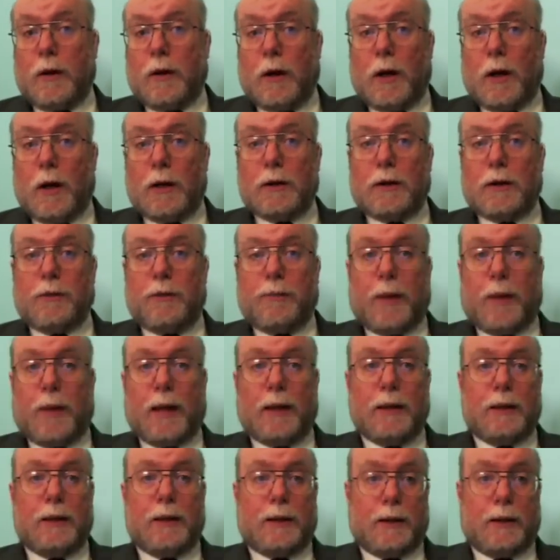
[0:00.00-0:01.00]
cost of
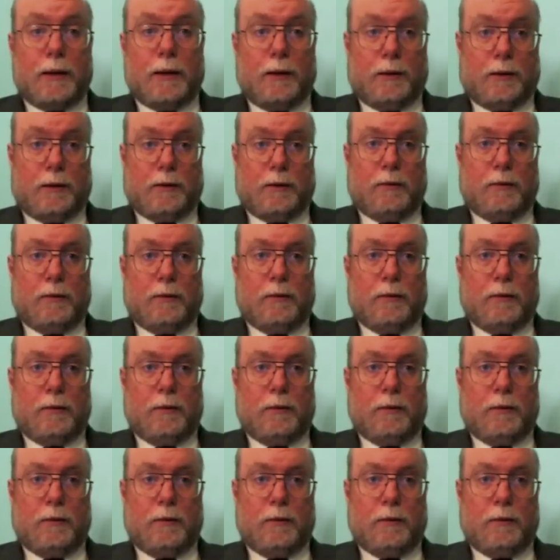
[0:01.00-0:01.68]
polysilicon,